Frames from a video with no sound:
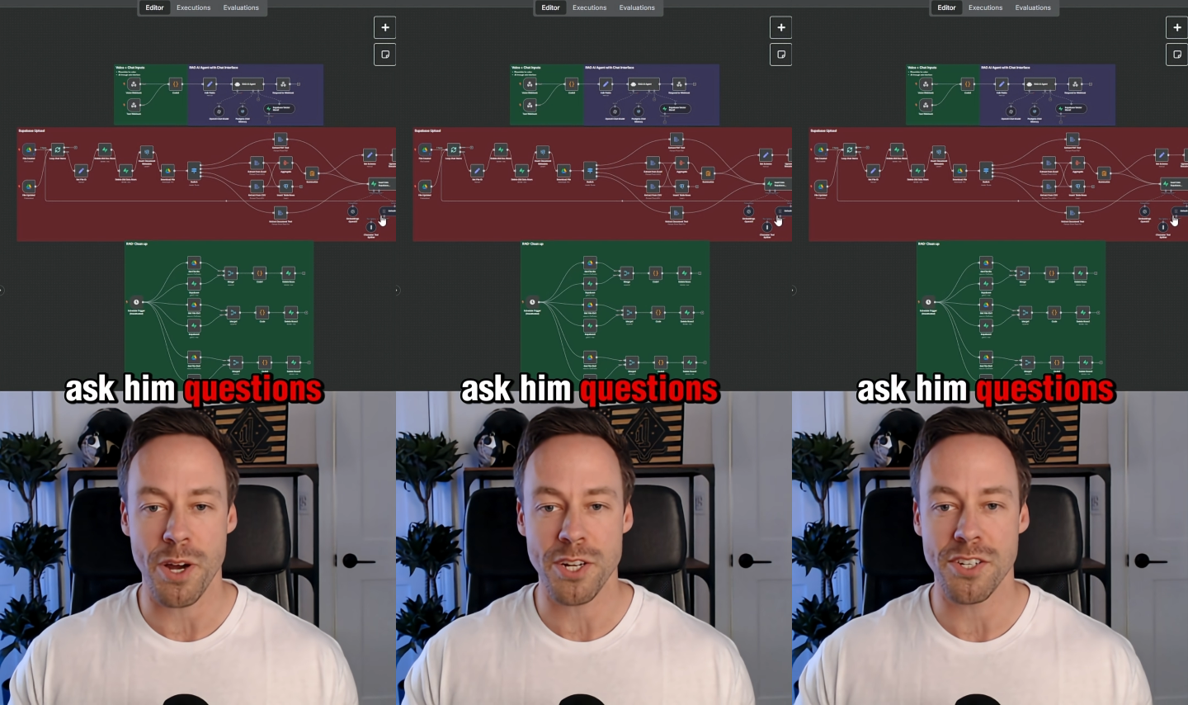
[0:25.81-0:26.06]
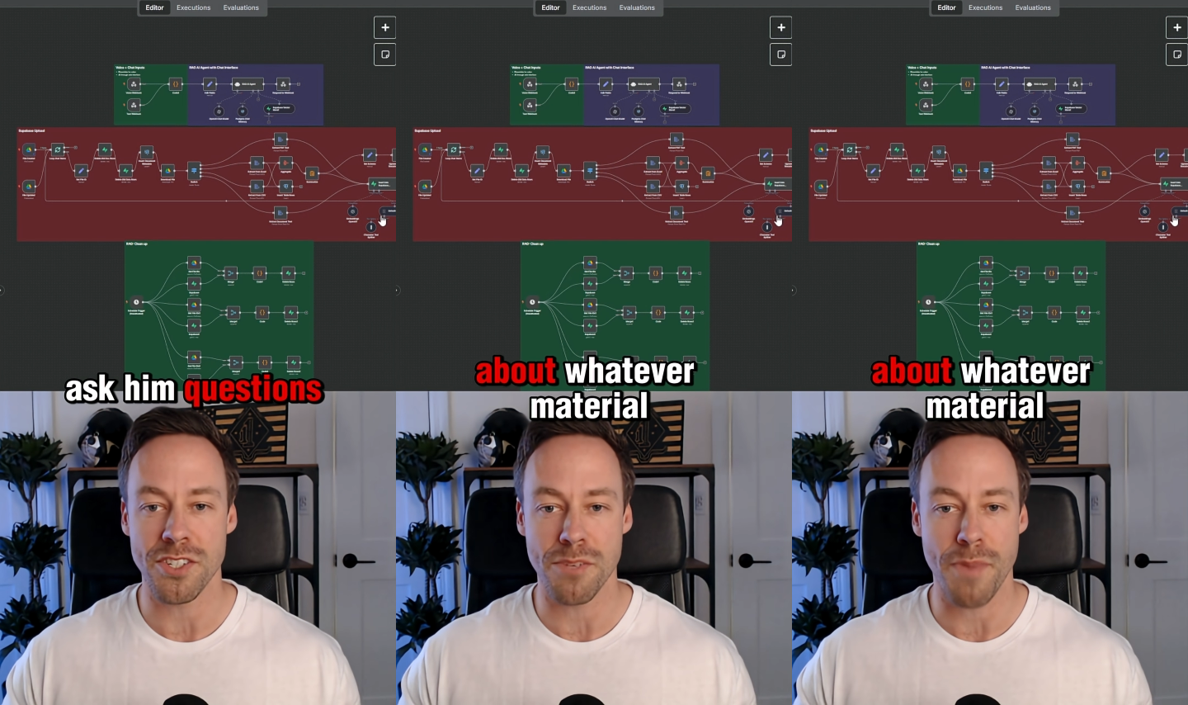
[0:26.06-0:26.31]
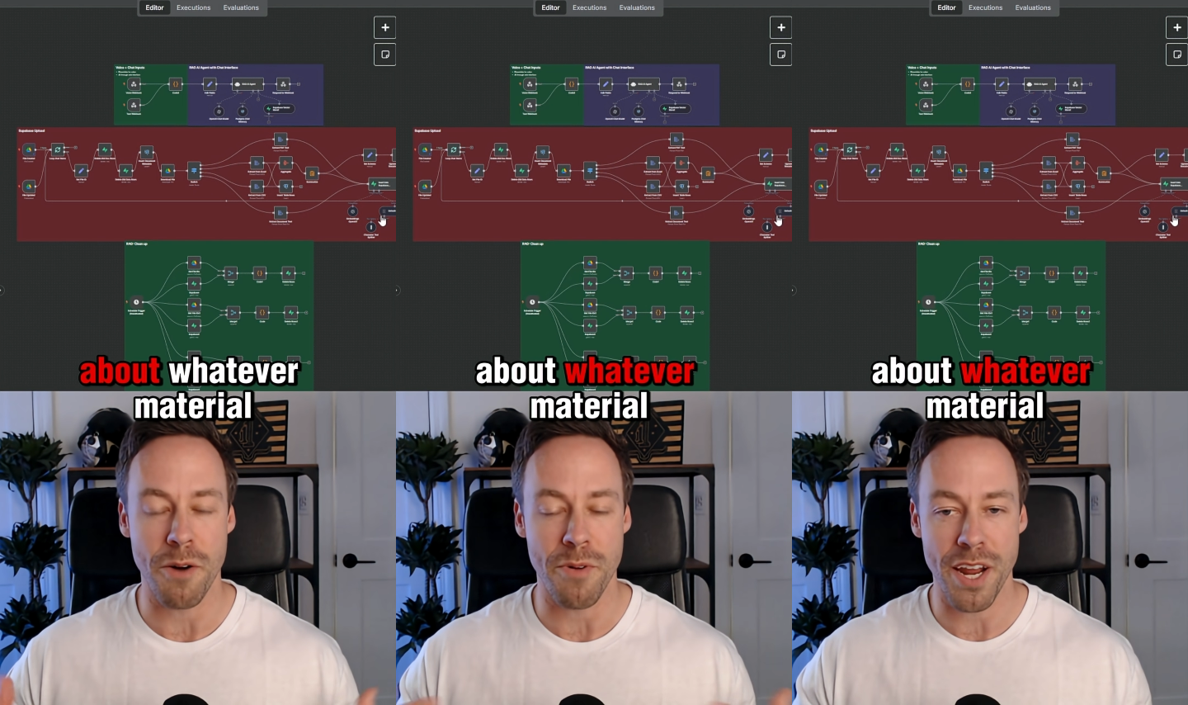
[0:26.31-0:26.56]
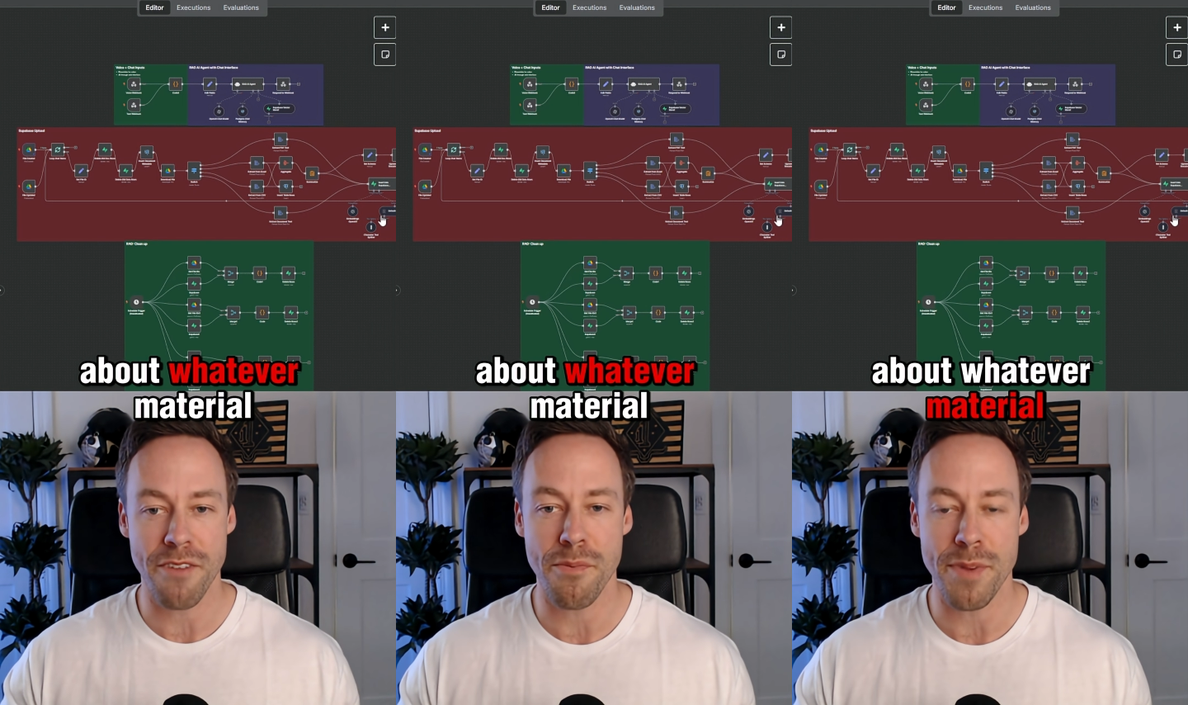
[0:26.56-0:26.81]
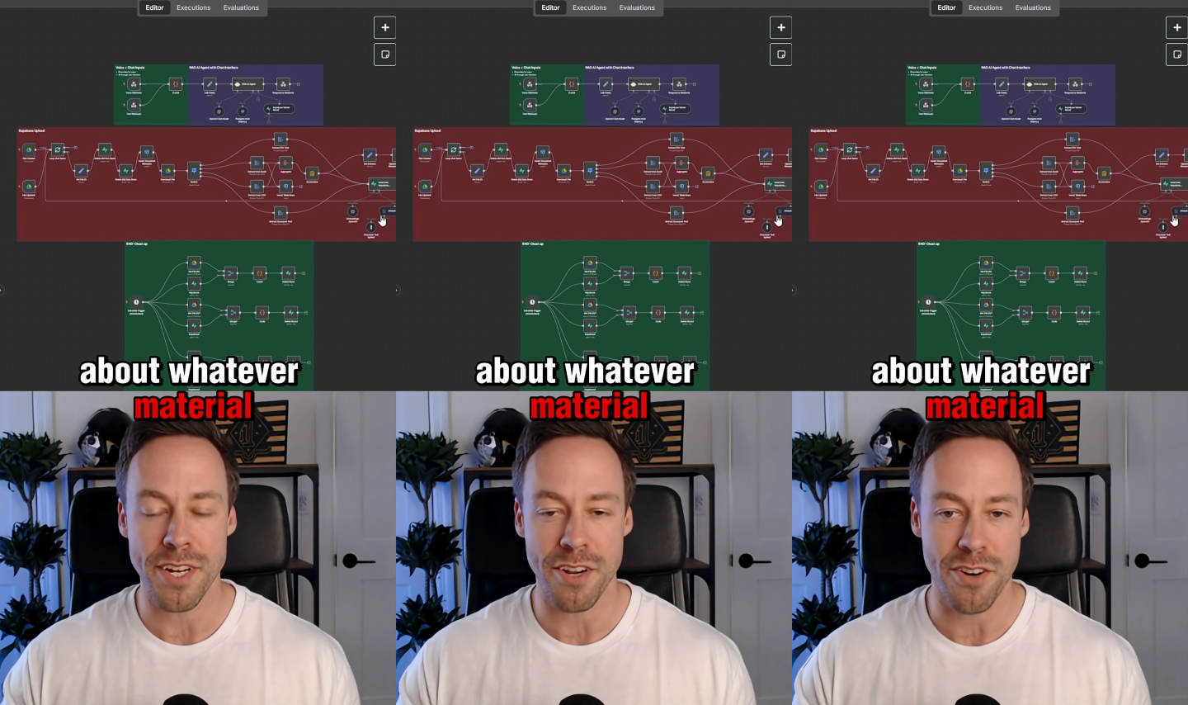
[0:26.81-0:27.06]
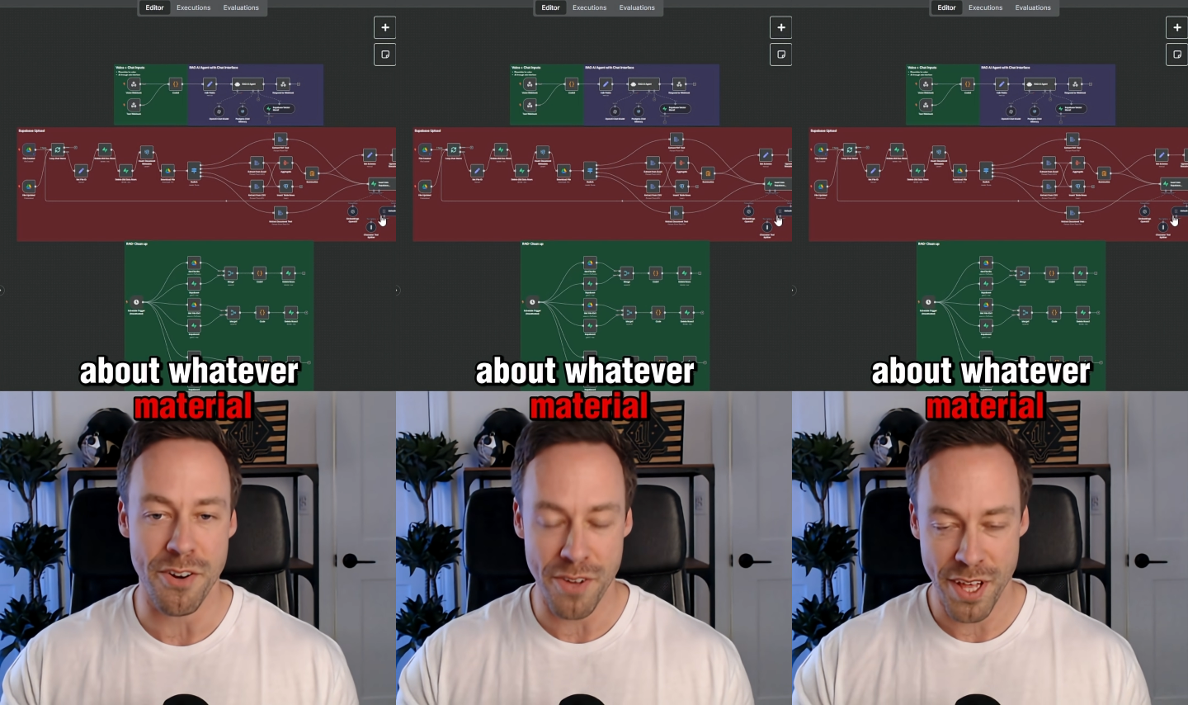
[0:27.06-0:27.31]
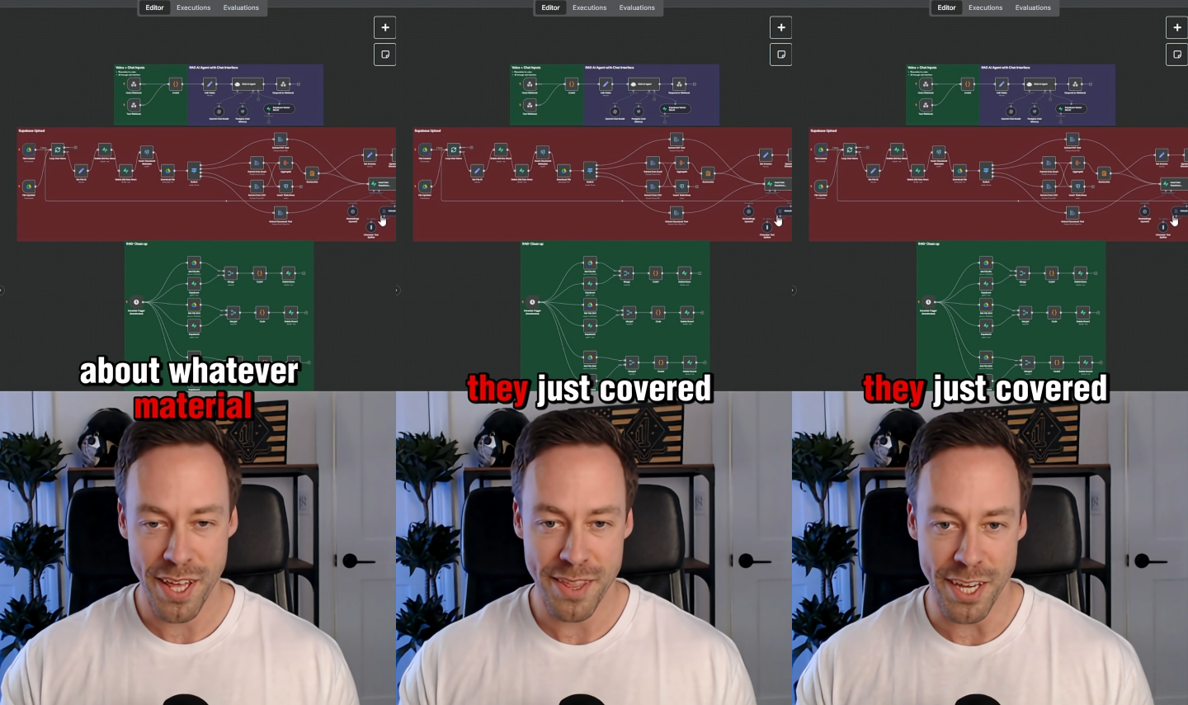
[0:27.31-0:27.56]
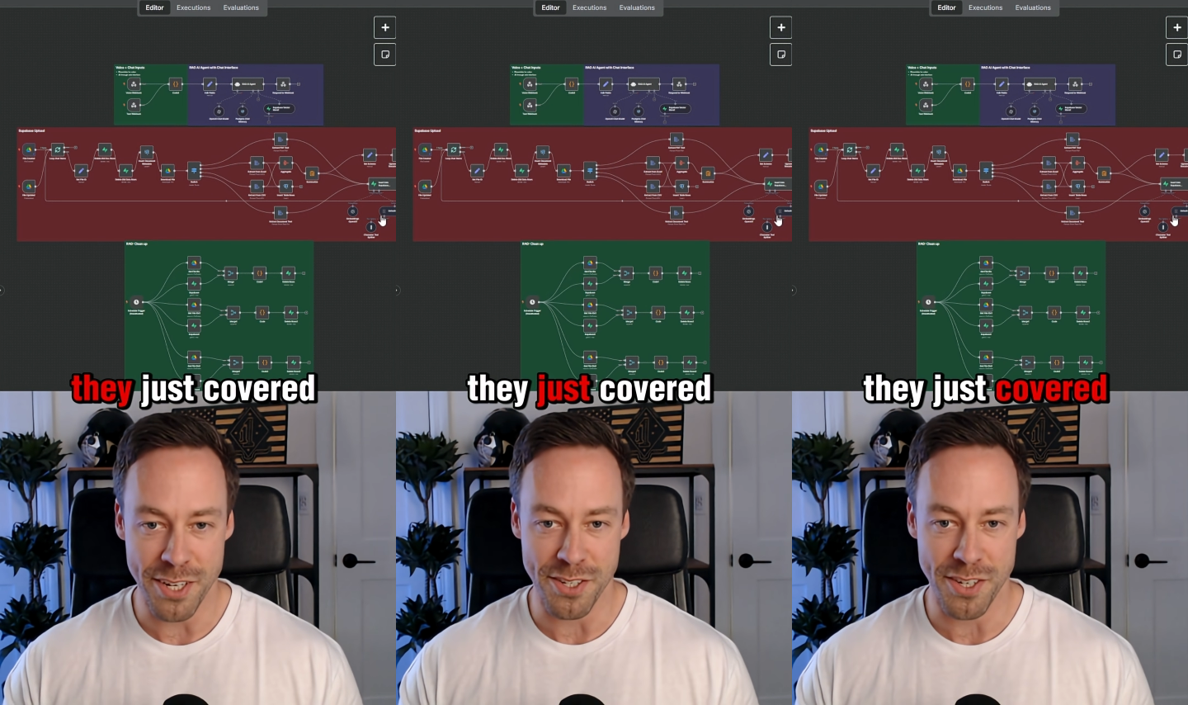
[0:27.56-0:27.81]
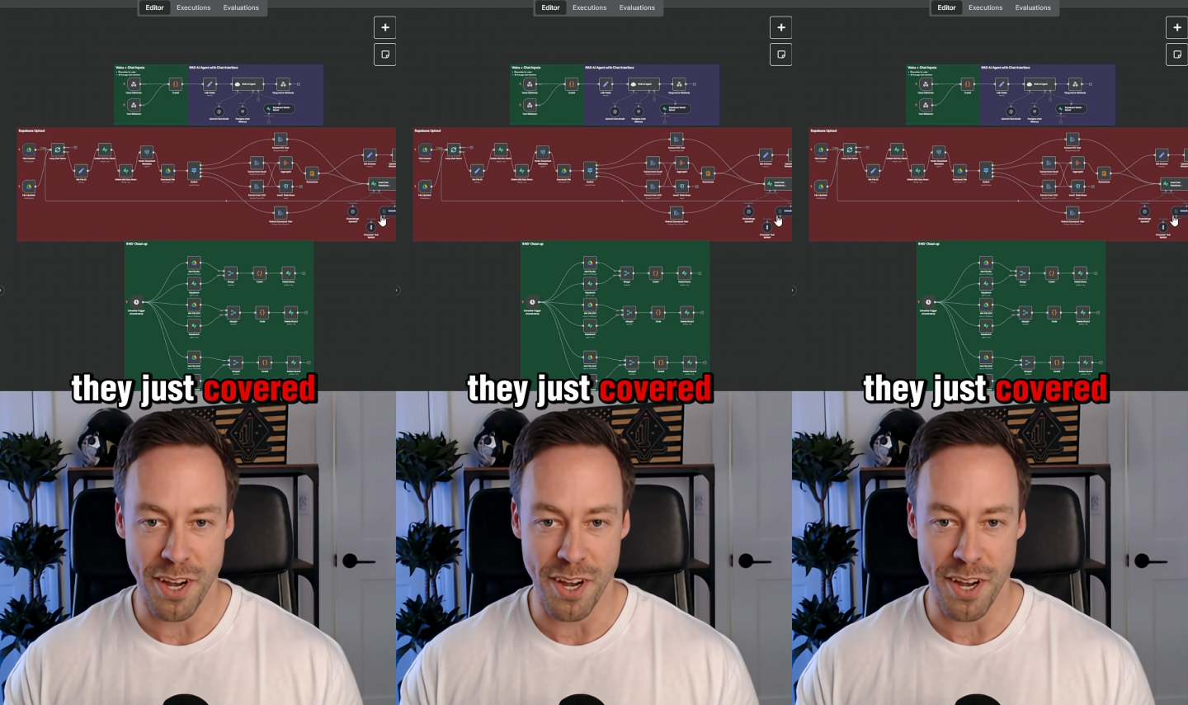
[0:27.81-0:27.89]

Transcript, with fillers: questions about whatever material they just